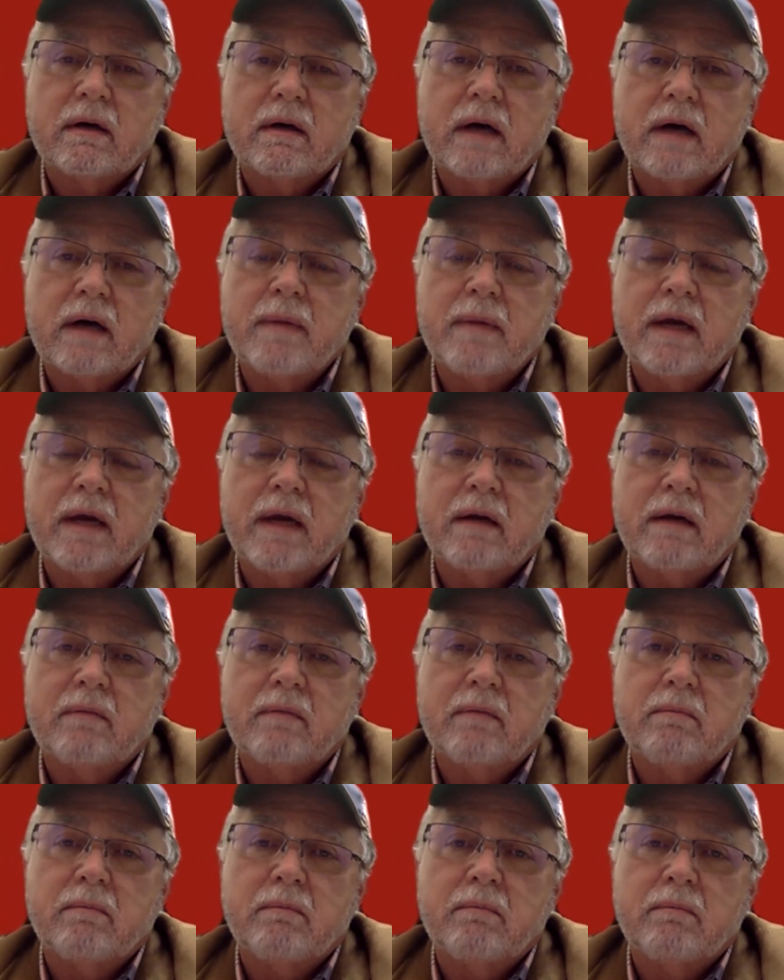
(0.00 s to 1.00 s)
I met
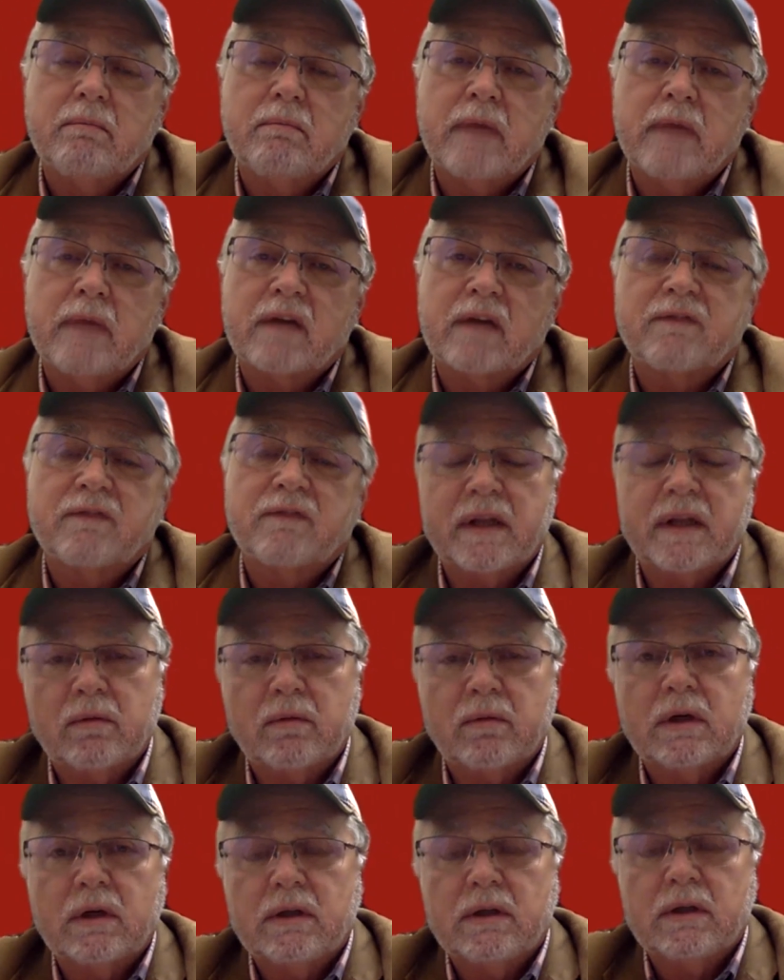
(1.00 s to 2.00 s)
Mick
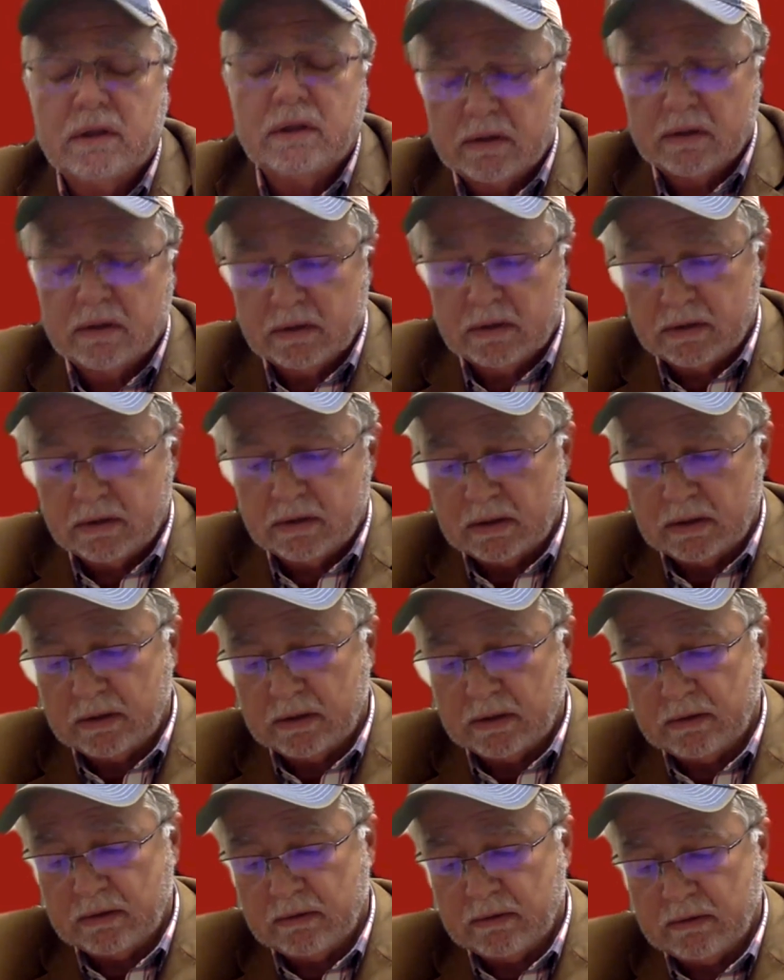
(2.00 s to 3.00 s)
Fleetwood,
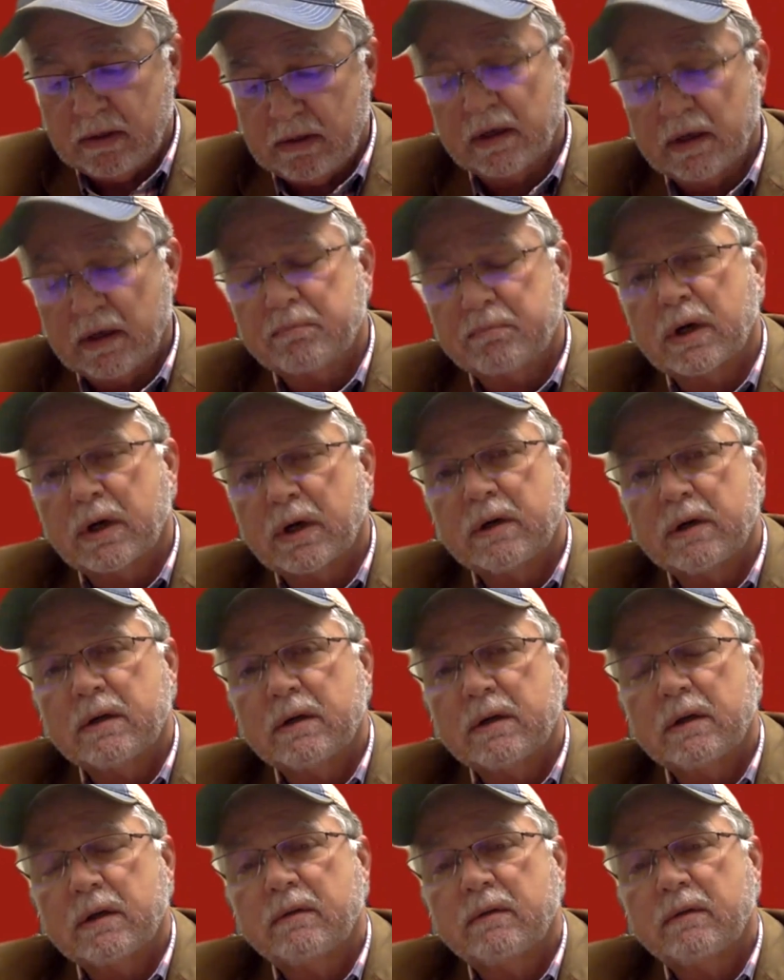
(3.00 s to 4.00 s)
Eric
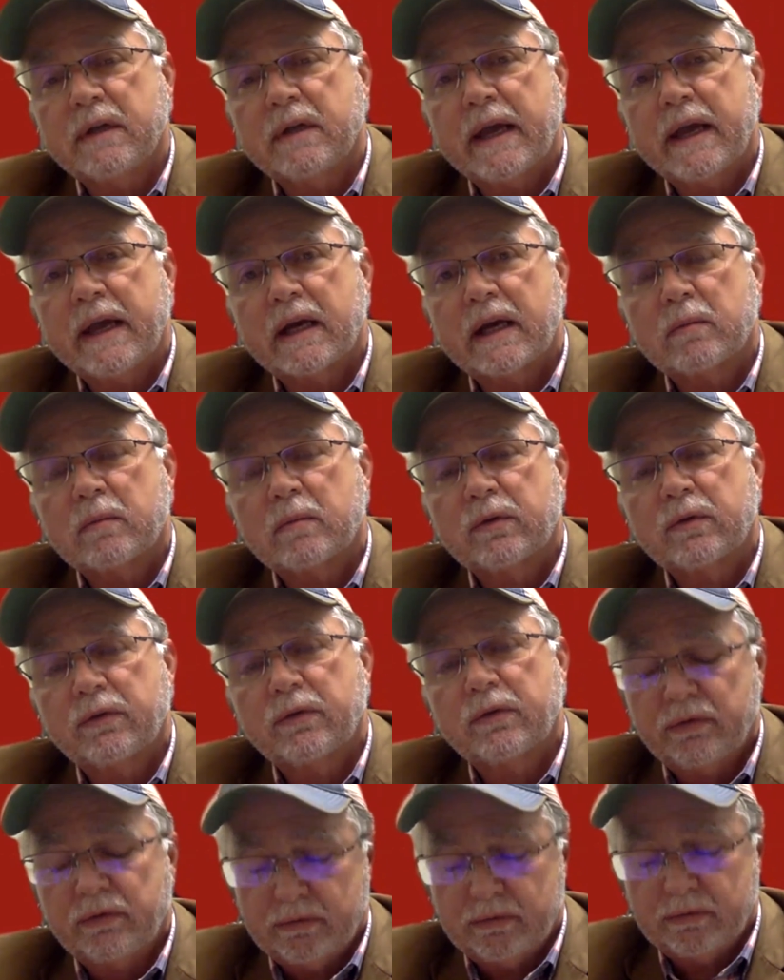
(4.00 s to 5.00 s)
Burdon of the
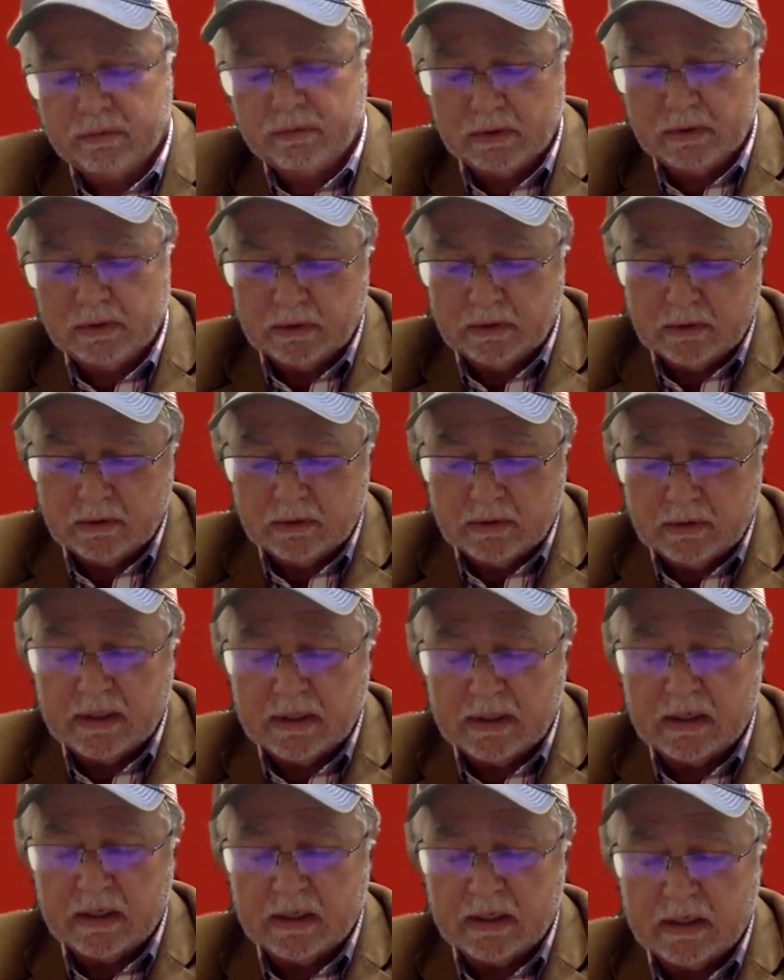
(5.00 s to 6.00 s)
Animals,
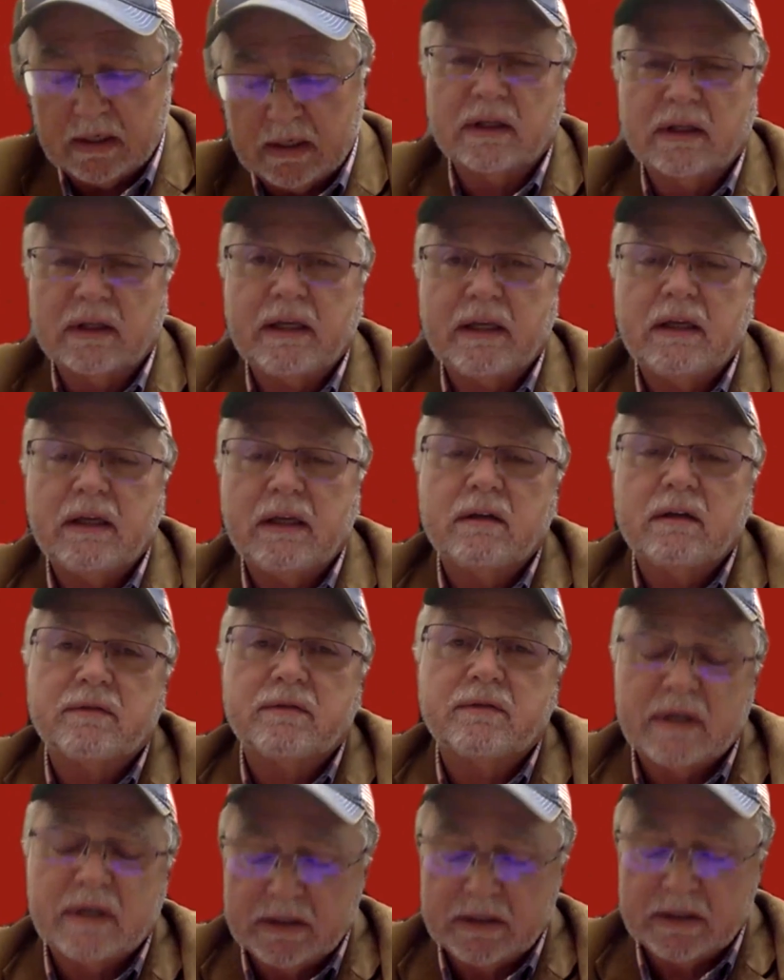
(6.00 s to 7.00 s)
Alvin Lee
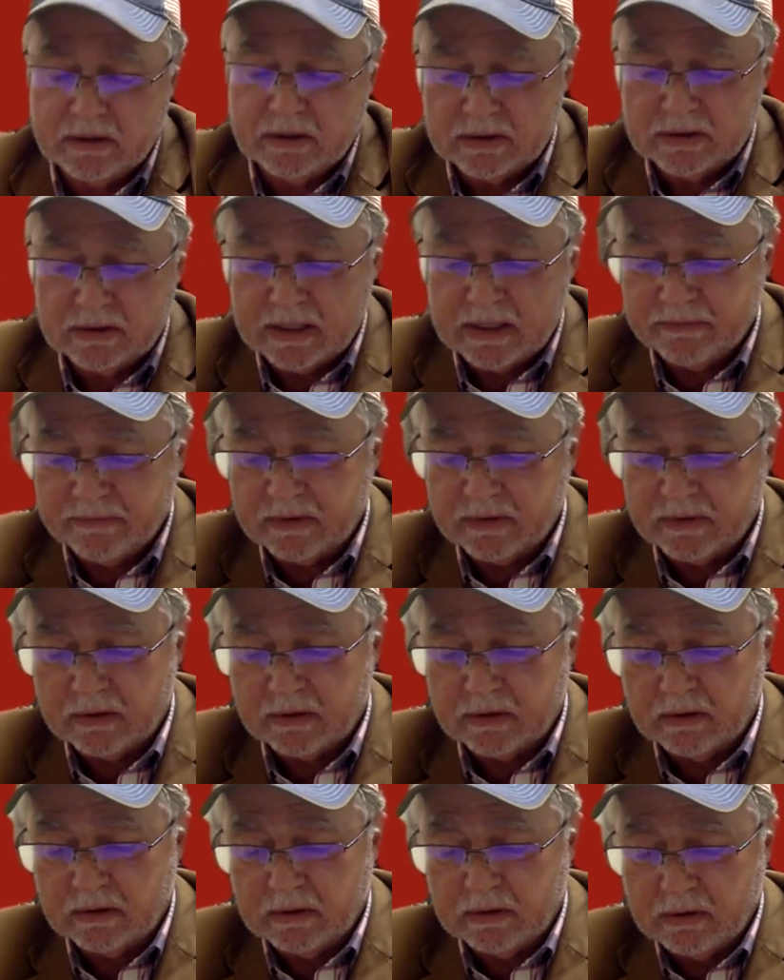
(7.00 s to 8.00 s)
of 10 Years
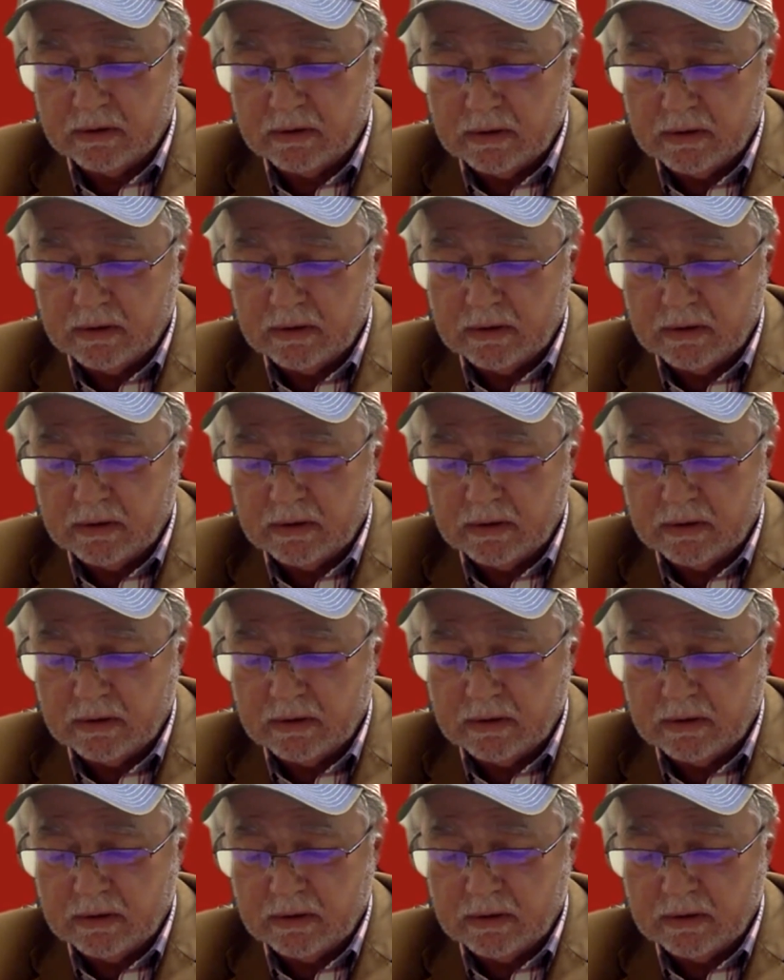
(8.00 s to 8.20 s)
After,